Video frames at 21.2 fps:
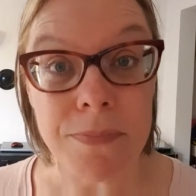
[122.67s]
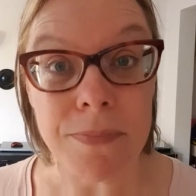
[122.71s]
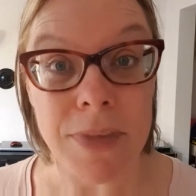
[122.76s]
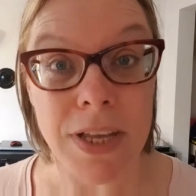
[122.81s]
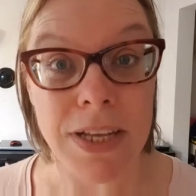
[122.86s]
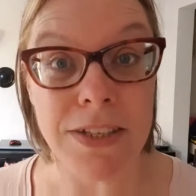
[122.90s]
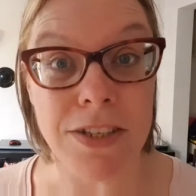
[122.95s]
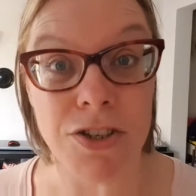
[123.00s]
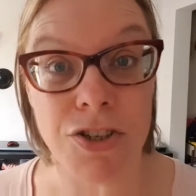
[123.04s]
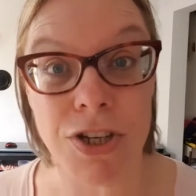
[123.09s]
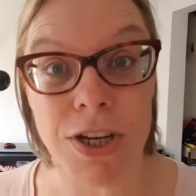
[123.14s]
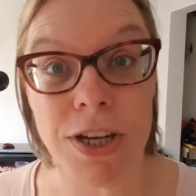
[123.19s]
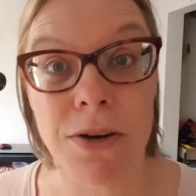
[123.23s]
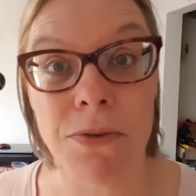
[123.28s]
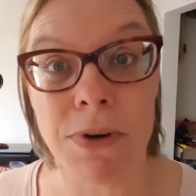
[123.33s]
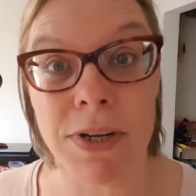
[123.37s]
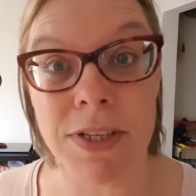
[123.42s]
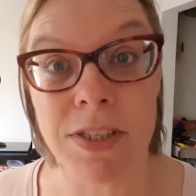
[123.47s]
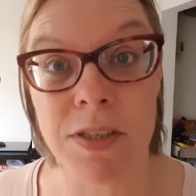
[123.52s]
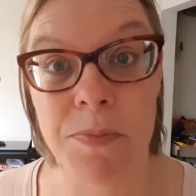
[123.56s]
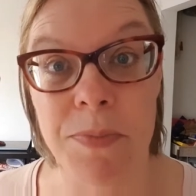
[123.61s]
it's a chicken
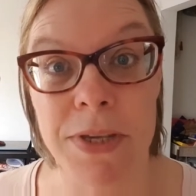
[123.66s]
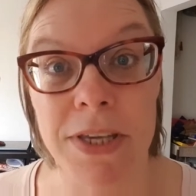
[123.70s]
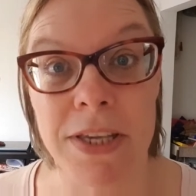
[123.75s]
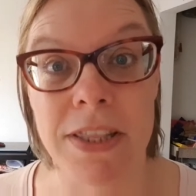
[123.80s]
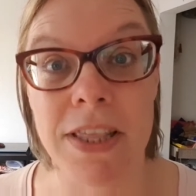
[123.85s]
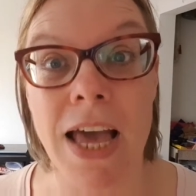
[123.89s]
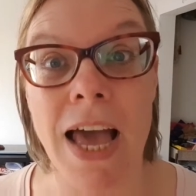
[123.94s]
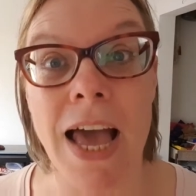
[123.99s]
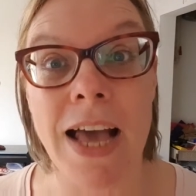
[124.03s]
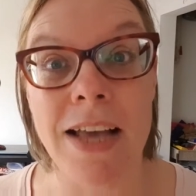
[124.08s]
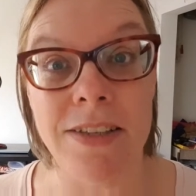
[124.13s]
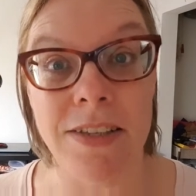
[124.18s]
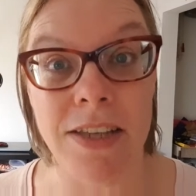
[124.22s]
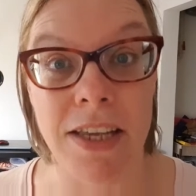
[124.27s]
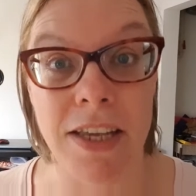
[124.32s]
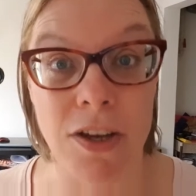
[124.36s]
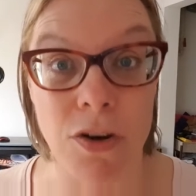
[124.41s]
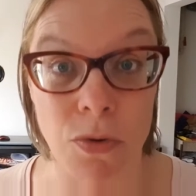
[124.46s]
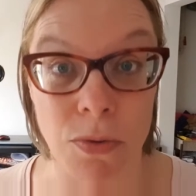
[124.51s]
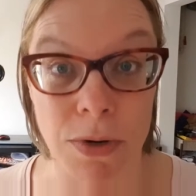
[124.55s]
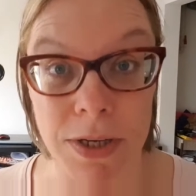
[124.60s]
recipe that has
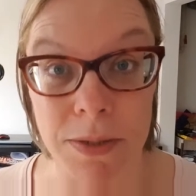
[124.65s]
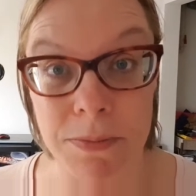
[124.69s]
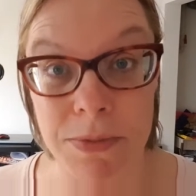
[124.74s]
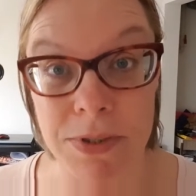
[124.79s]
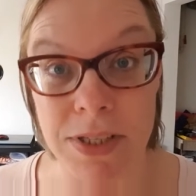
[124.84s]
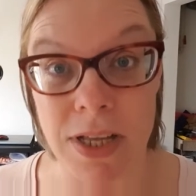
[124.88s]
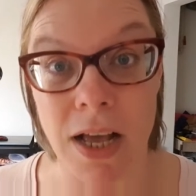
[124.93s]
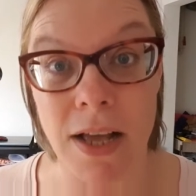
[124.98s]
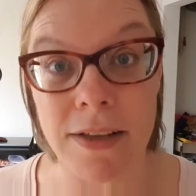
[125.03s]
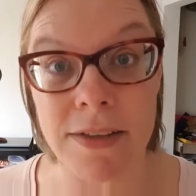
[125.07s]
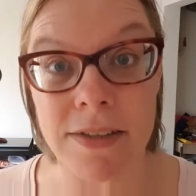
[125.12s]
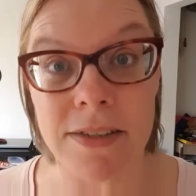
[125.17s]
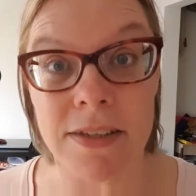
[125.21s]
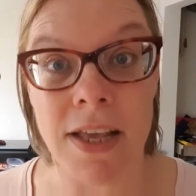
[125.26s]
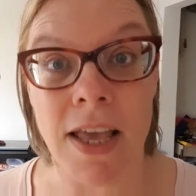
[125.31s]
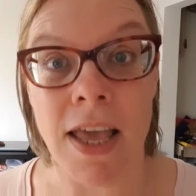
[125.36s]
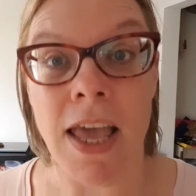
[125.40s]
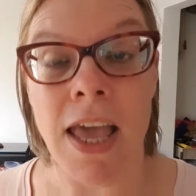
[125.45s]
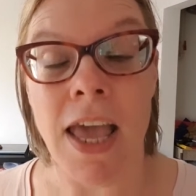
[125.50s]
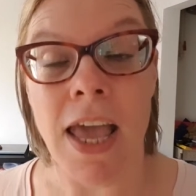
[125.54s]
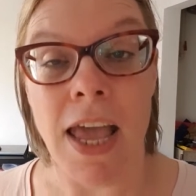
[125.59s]
a cream sauce,
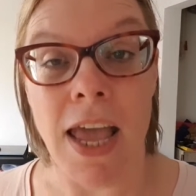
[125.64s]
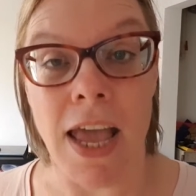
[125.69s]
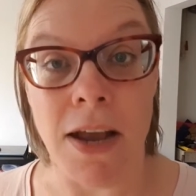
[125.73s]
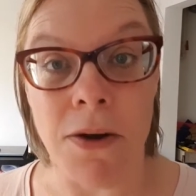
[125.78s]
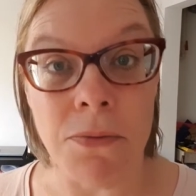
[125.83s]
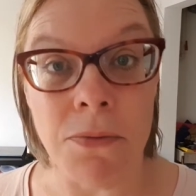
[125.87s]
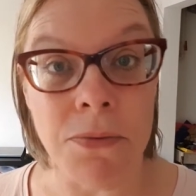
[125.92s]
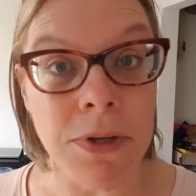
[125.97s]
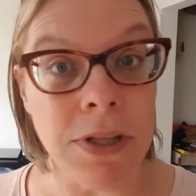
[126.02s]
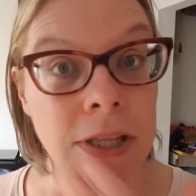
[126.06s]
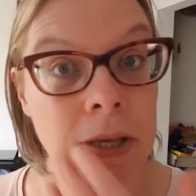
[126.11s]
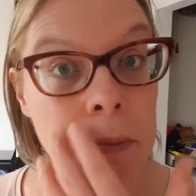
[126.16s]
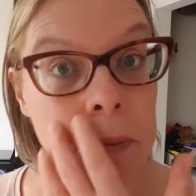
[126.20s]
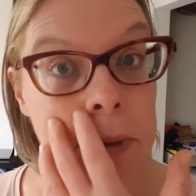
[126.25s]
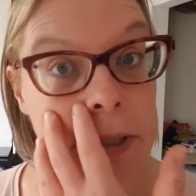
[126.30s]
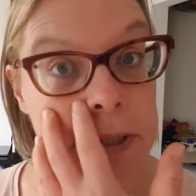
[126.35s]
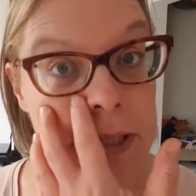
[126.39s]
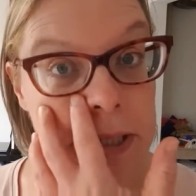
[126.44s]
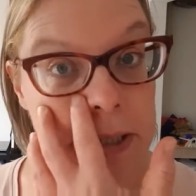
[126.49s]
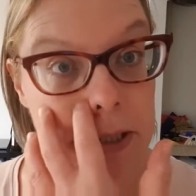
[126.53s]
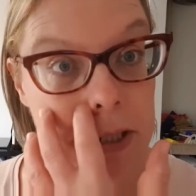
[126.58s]
and really
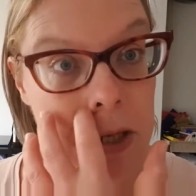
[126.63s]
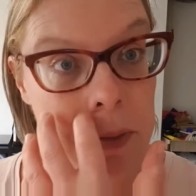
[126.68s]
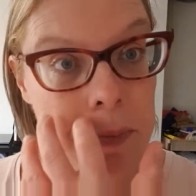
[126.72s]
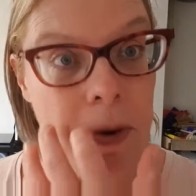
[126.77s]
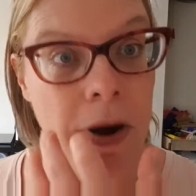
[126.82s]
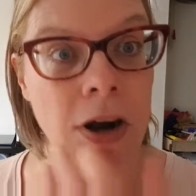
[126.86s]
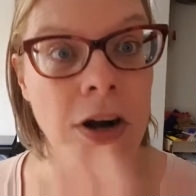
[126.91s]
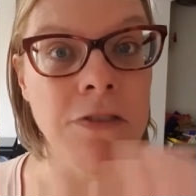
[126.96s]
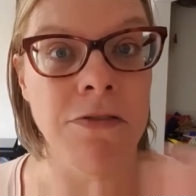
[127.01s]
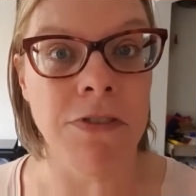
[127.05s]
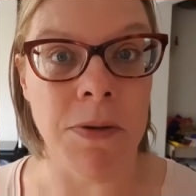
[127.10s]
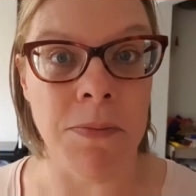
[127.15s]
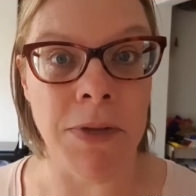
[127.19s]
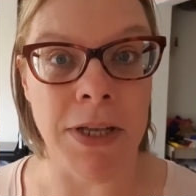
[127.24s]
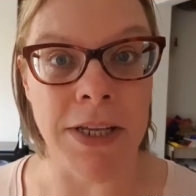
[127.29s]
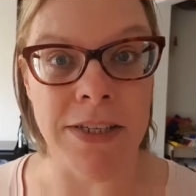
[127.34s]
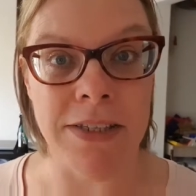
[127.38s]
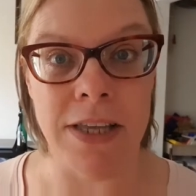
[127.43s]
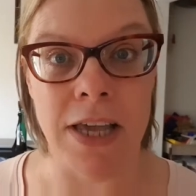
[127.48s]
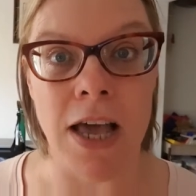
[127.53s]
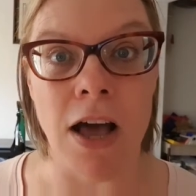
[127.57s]
what sets it apart from,
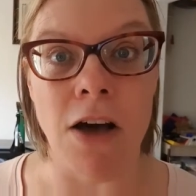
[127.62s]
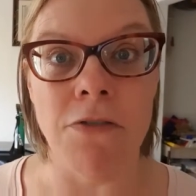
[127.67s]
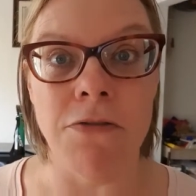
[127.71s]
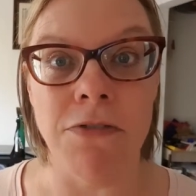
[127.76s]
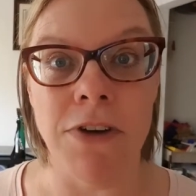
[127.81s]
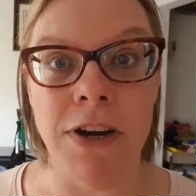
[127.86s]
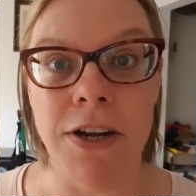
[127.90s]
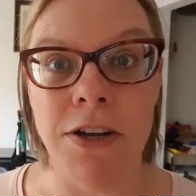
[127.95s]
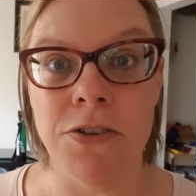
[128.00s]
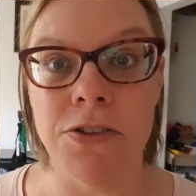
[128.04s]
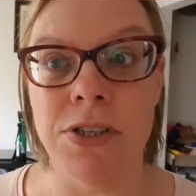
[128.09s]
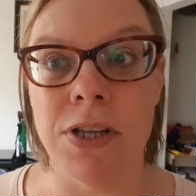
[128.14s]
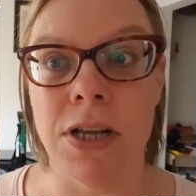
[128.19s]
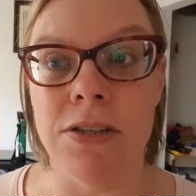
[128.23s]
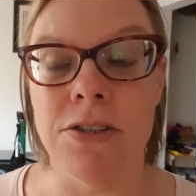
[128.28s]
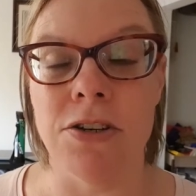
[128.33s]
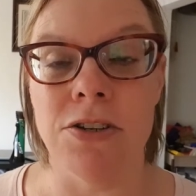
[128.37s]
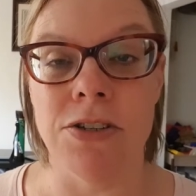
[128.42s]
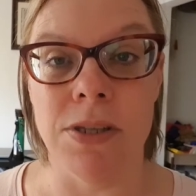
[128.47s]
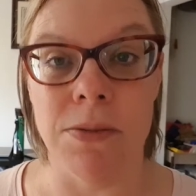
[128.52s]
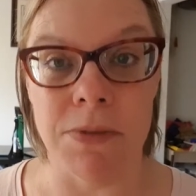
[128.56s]
like, say, Alfredo
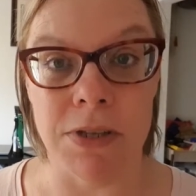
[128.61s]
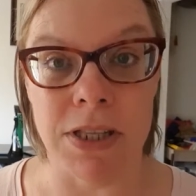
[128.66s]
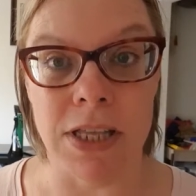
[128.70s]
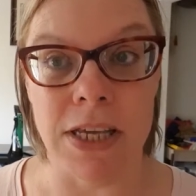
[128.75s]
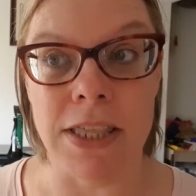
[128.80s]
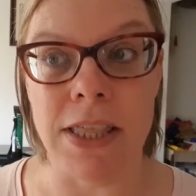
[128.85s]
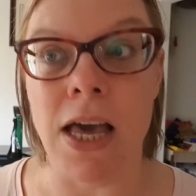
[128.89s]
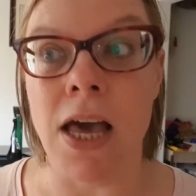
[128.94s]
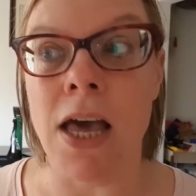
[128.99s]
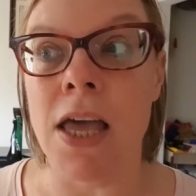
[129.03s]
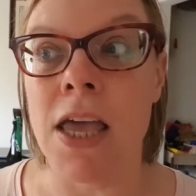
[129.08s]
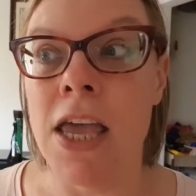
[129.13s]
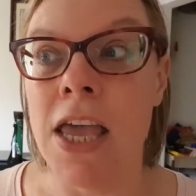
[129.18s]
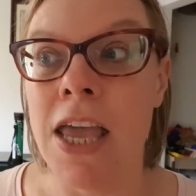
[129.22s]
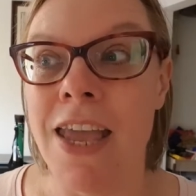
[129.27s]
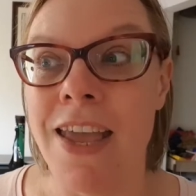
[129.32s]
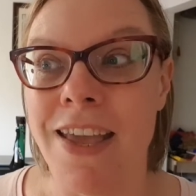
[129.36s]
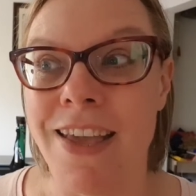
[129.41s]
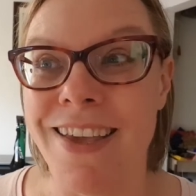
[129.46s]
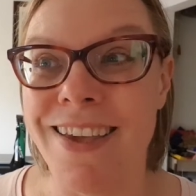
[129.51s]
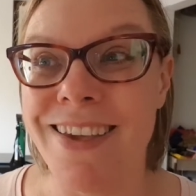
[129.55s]
sauce or something like that
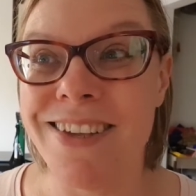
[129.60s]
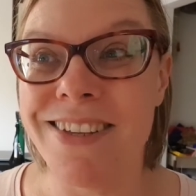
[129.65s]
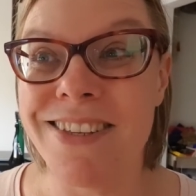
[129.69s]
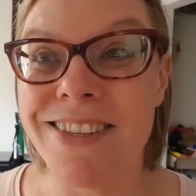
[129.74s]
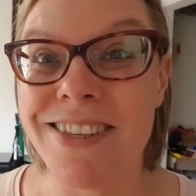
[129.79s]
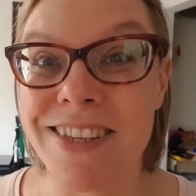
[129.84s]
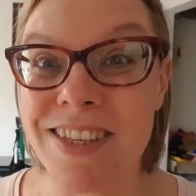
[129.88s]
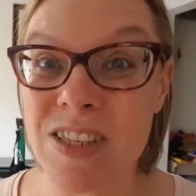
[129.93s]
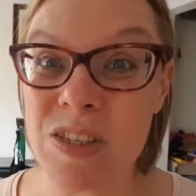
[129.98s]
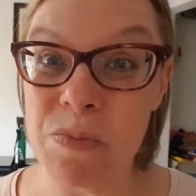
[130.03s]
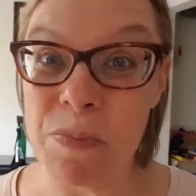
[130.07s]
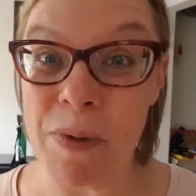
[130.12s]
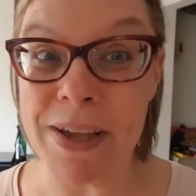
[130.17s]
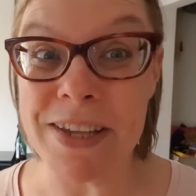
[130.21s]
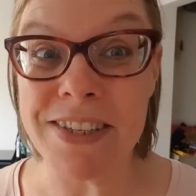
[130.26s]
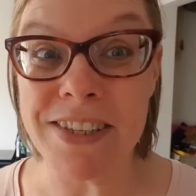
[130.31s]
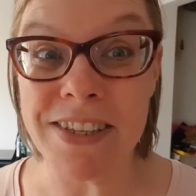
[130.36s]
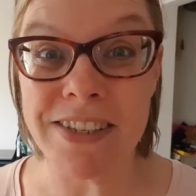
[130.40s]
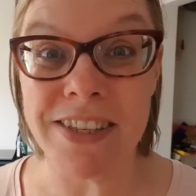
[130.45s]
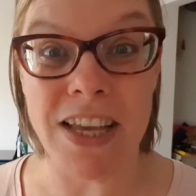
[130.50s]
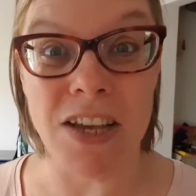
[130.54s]
is the
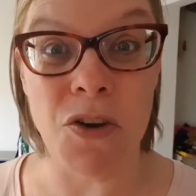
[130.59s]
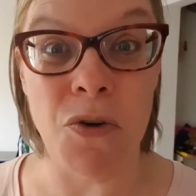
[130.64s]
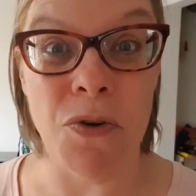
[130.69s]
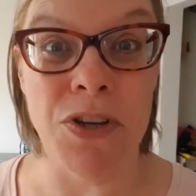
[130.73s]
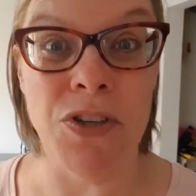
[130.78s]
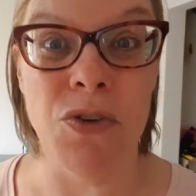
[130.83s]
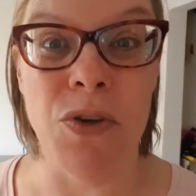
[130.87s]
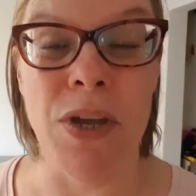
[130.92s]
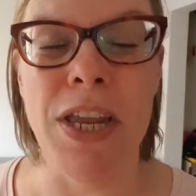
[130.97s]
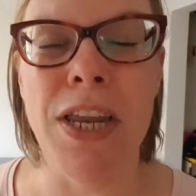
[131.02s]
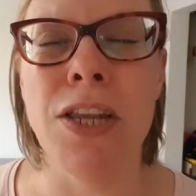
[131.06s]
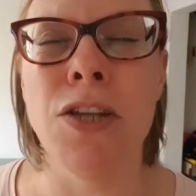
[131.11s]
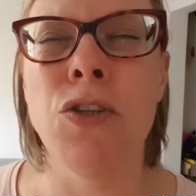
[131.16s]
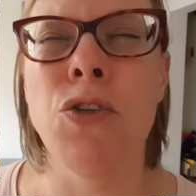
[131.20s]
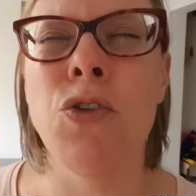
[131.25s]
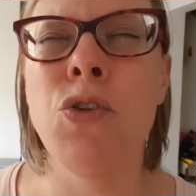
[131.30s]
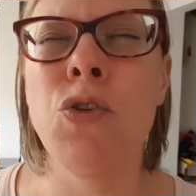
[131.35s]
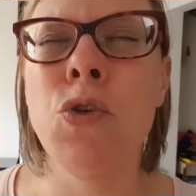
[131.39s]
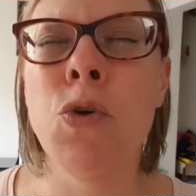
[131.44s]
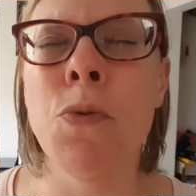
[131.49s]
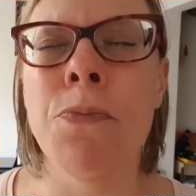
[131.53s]
spices that go into it. It is
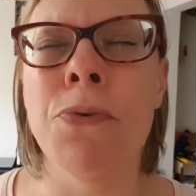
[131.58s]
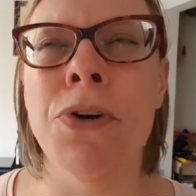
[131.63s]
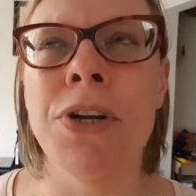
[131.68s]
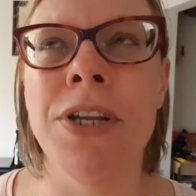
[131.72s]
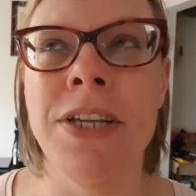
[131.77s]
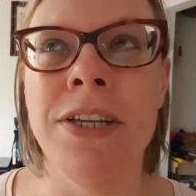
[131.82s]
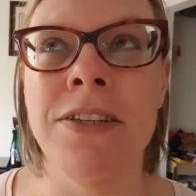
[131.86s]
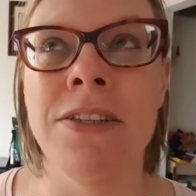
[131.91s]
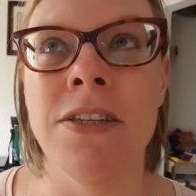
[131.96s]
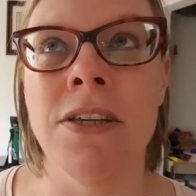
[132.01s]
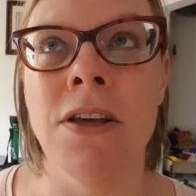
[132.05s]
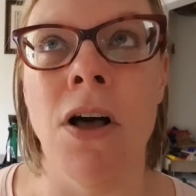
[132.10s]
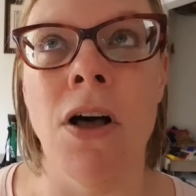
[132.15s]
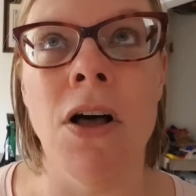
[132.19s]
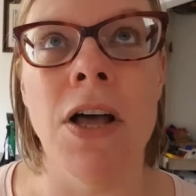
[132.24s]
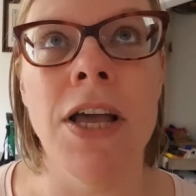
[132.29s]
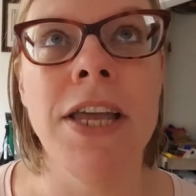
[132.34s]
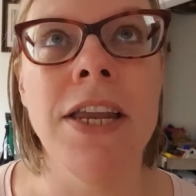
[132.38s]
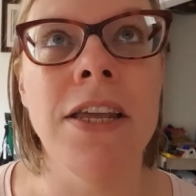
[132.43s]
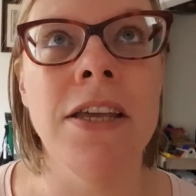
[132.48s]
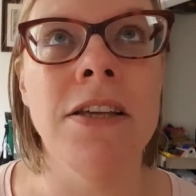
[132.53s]
super easy,
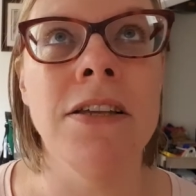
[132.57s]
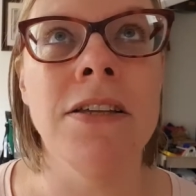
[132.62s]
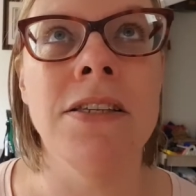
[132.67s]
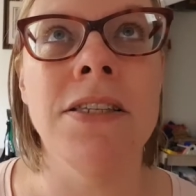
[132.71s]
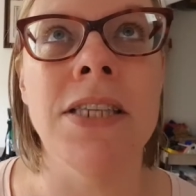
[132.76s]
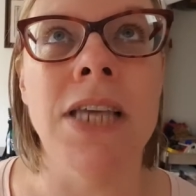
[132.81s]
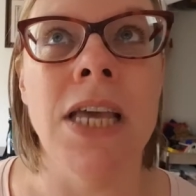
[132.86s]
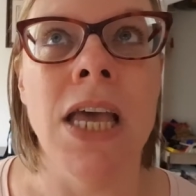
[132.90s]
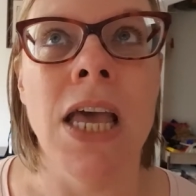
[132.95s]
y'all. It is,